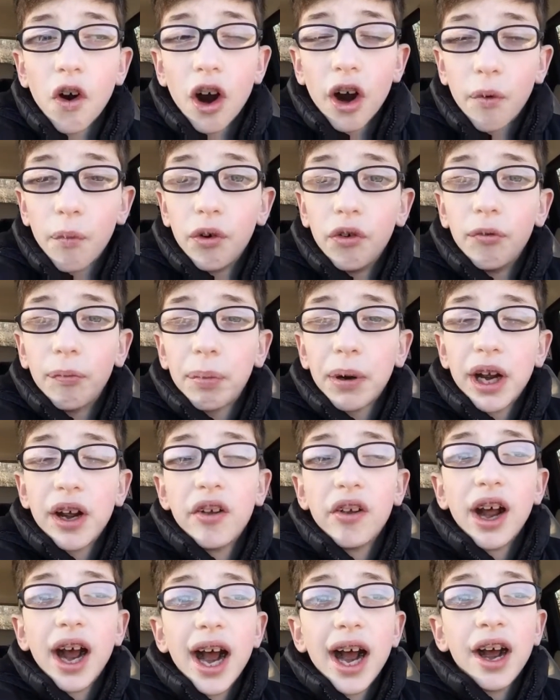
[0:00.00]
I will be
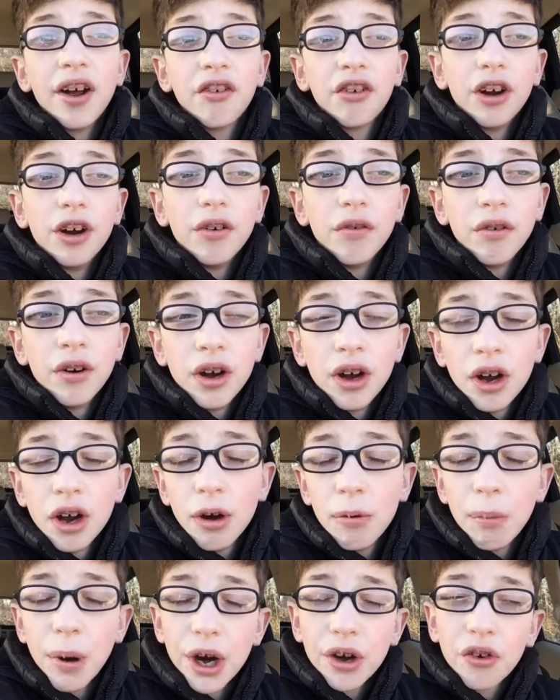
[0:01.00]
there, so
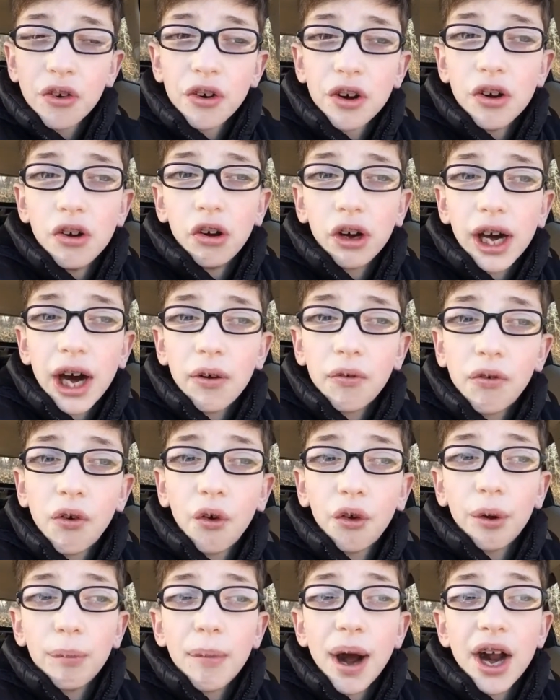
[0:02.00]
make sure you look out
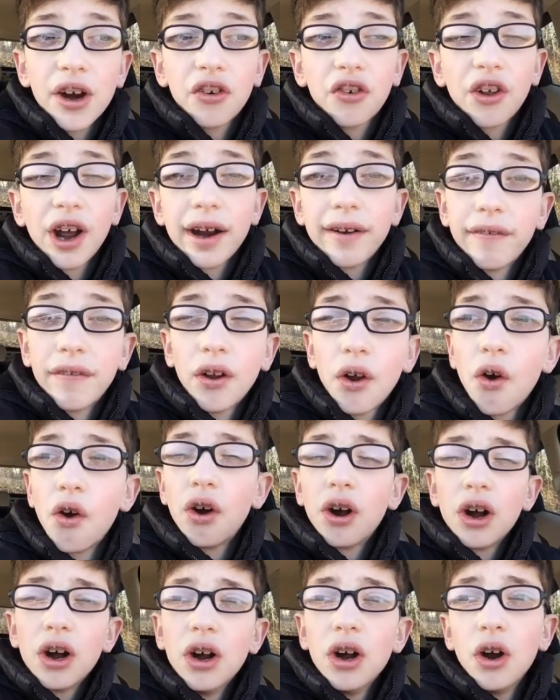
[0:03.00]
for the match day
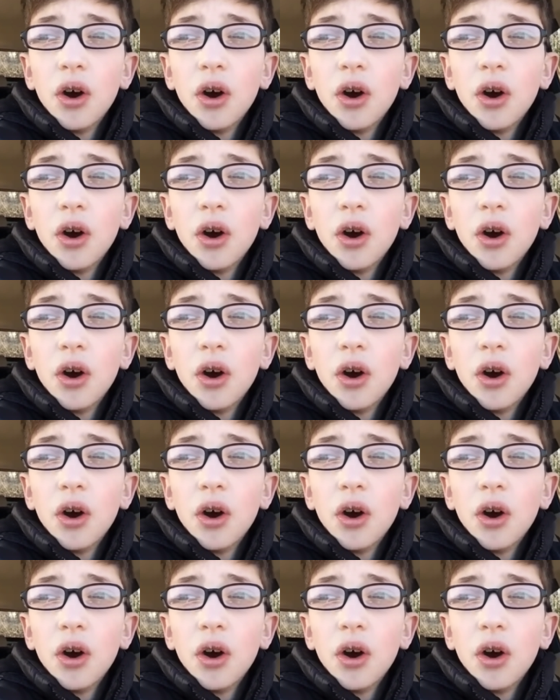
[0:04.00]
vlog.